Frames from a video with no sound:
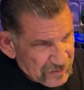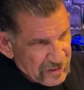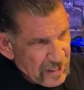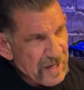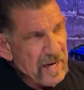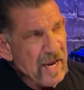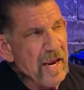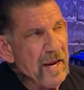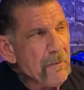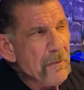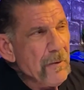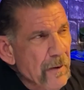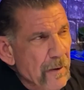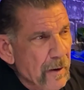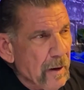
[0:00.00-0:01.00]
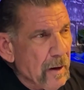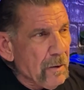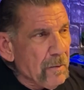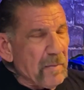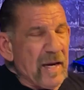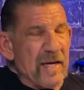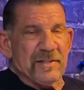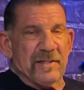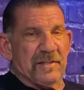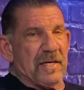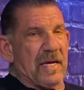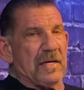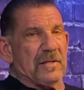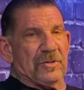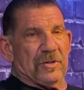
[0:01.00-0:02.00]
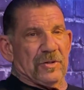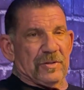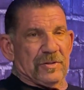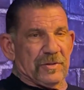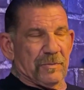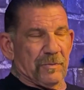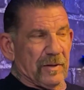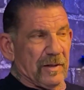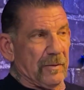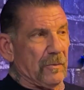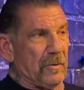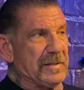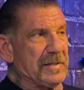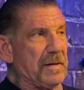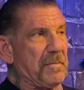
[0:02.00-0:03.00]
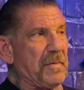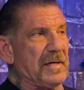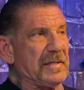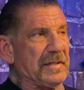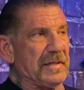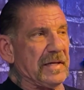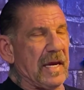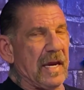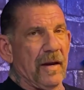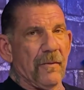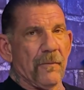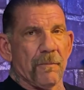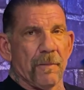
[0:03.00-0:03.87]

Sunday, amazing day in church. Really was an amazing day.